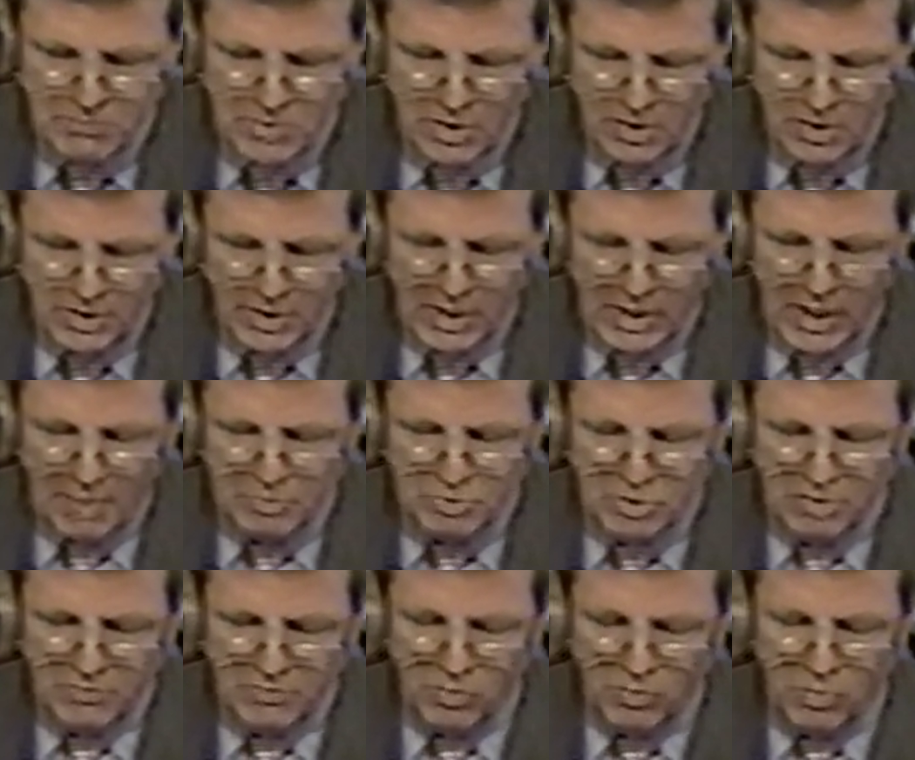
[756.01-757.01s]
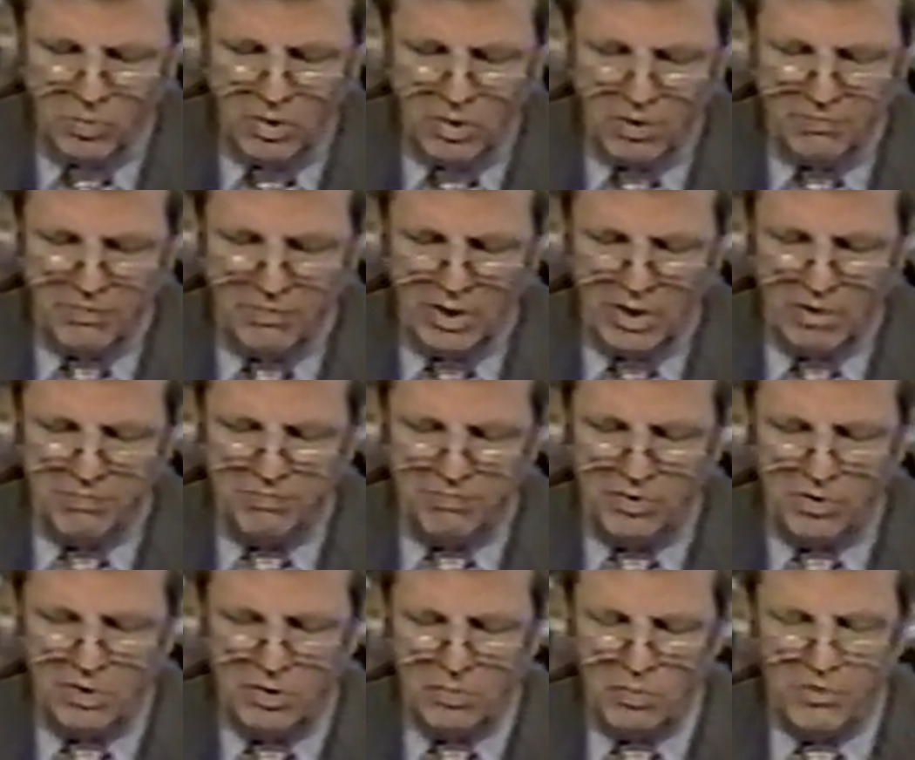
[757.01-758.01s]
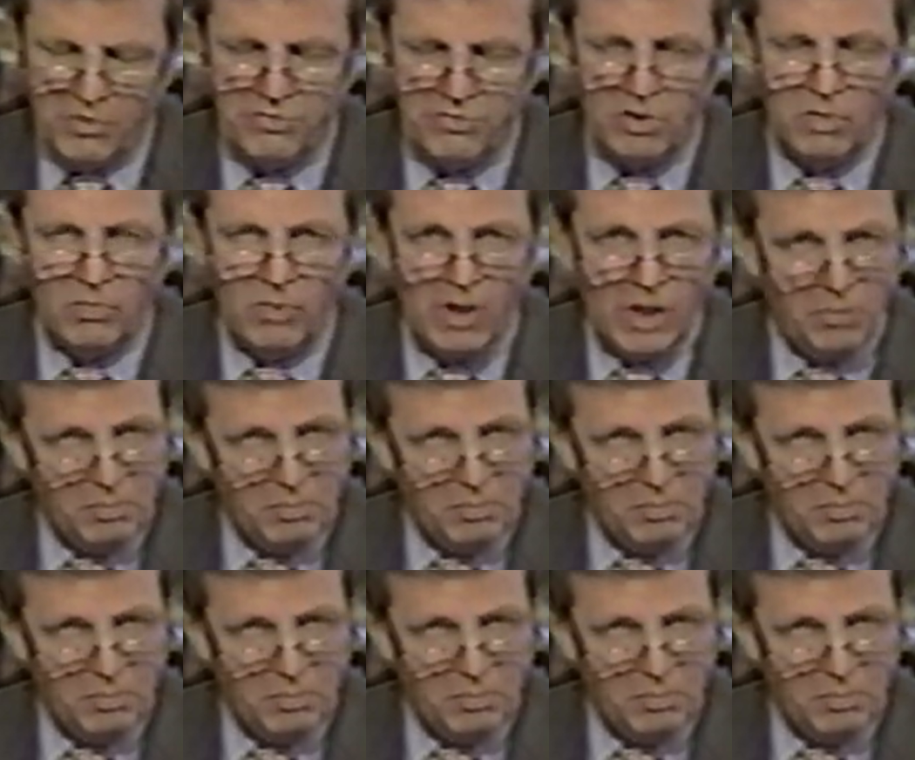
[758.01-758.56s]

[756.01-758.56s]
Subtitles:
the capture of an airfield in western Iraq.